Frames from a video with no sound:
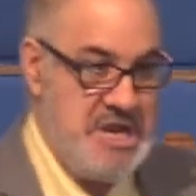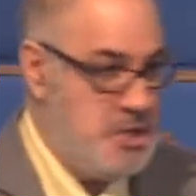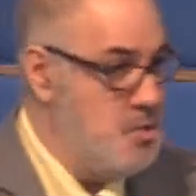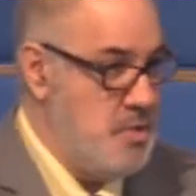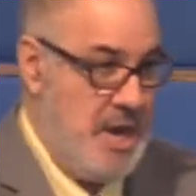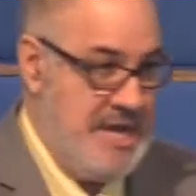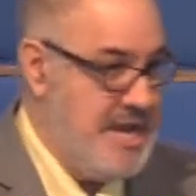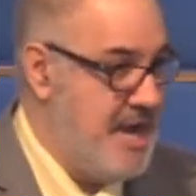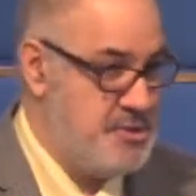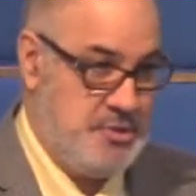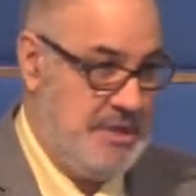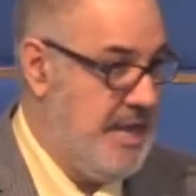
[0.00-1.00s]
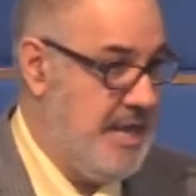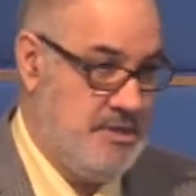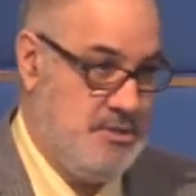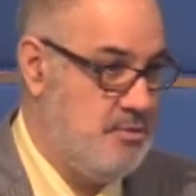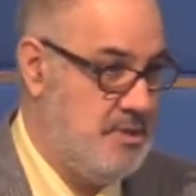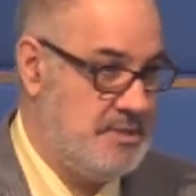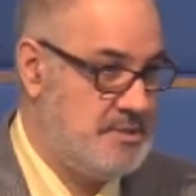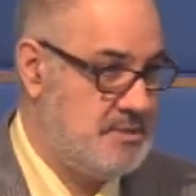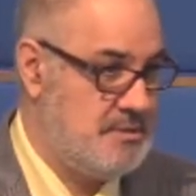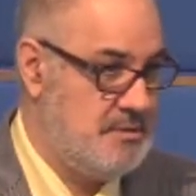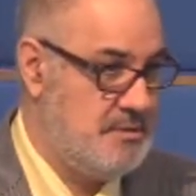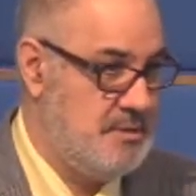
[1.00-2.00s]
You and I naturally can't do
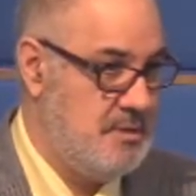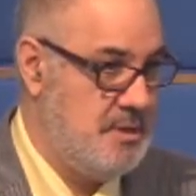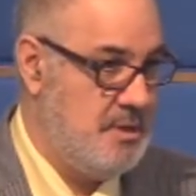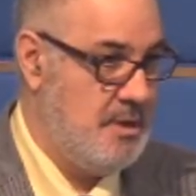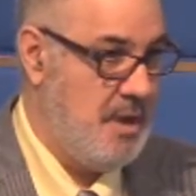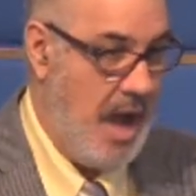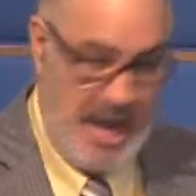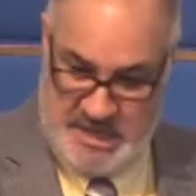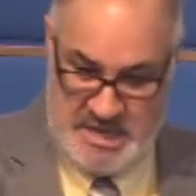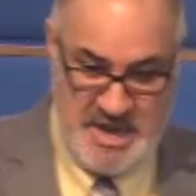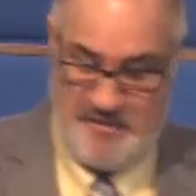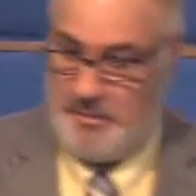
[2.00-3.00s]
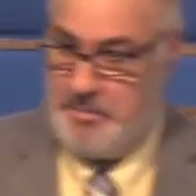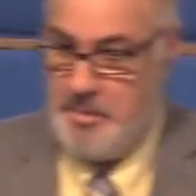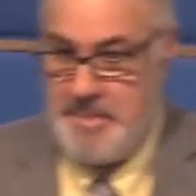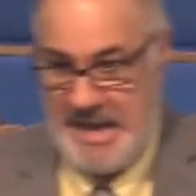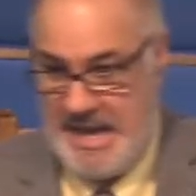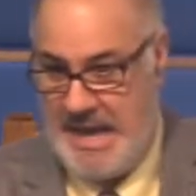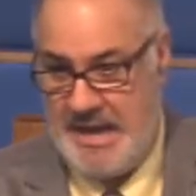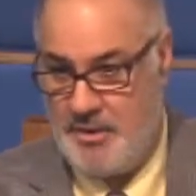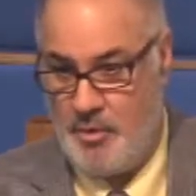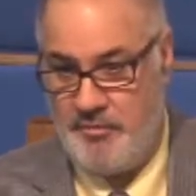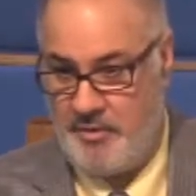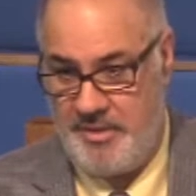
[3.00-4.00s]
this. I could never put my
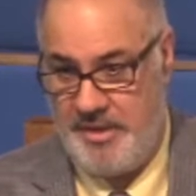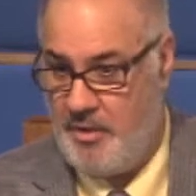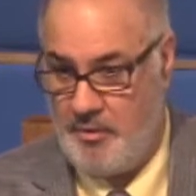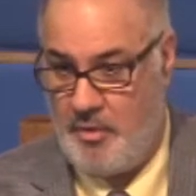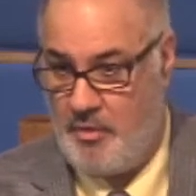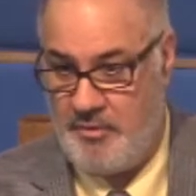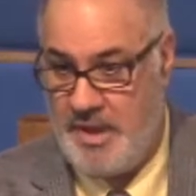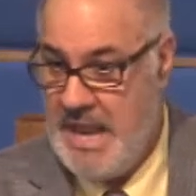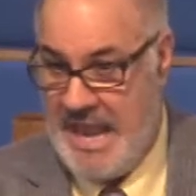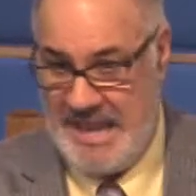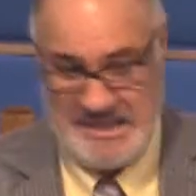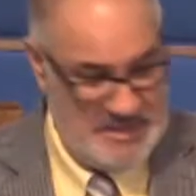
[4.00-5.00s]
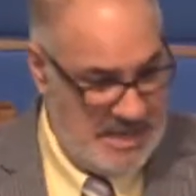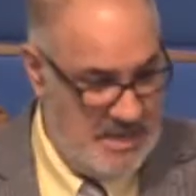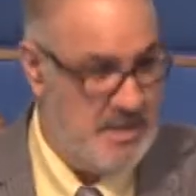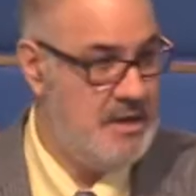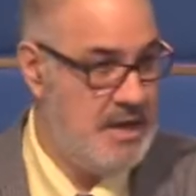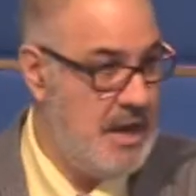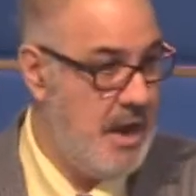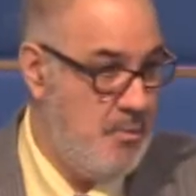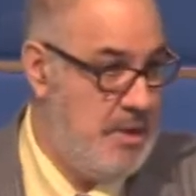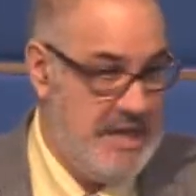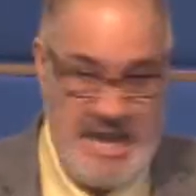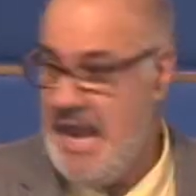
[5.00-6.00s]
hand over, and
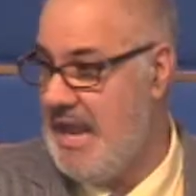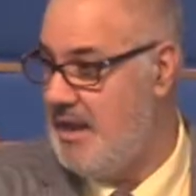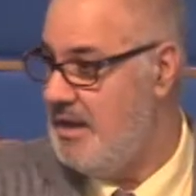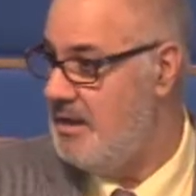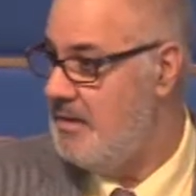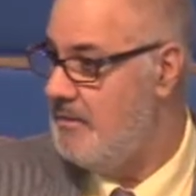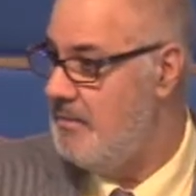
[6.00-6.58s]
we can't.